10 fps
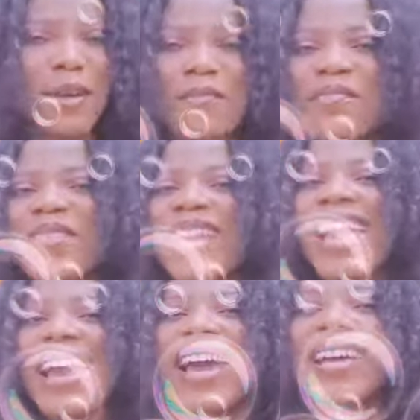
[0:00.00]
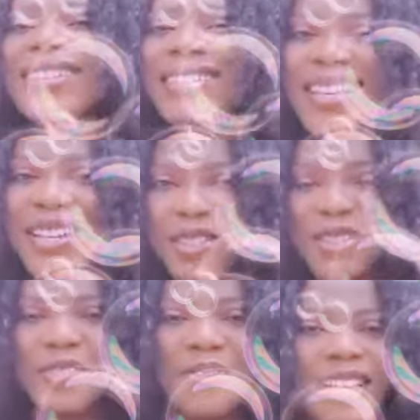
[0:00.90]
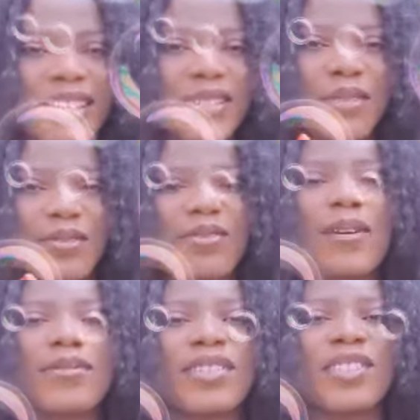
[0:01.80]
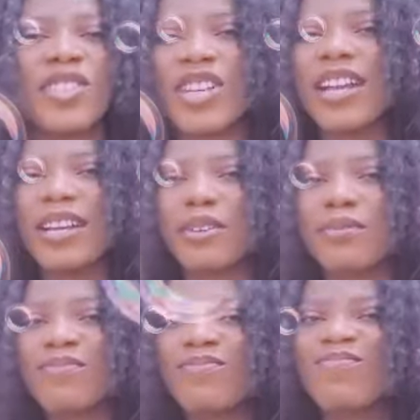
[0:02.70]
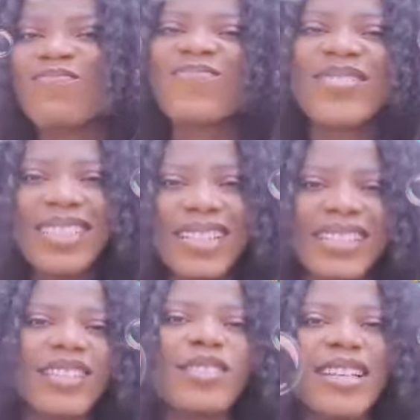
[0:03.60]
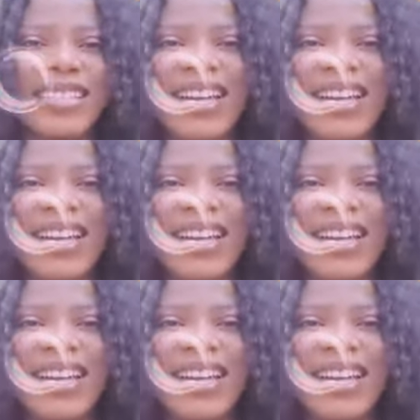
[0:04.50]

up and do not forget to subscribe to this channel. Till I see you next